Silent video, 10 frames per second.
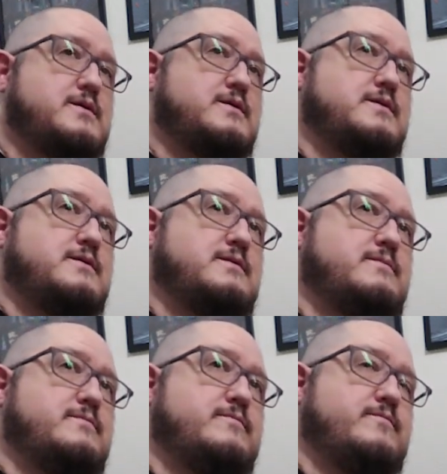
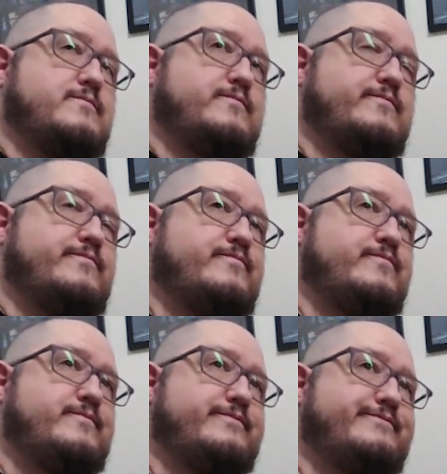
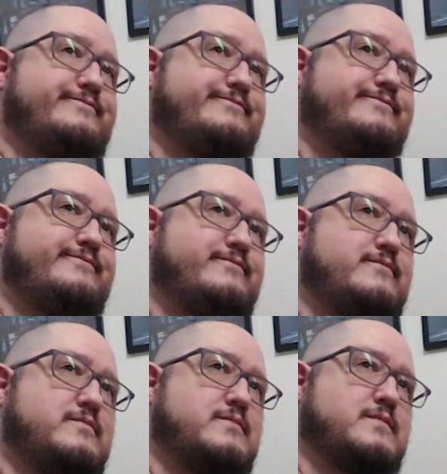
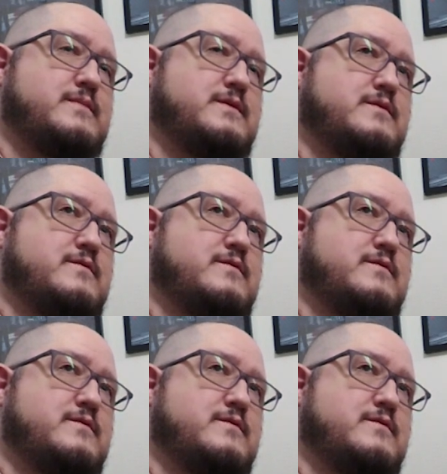The person shown says nothing.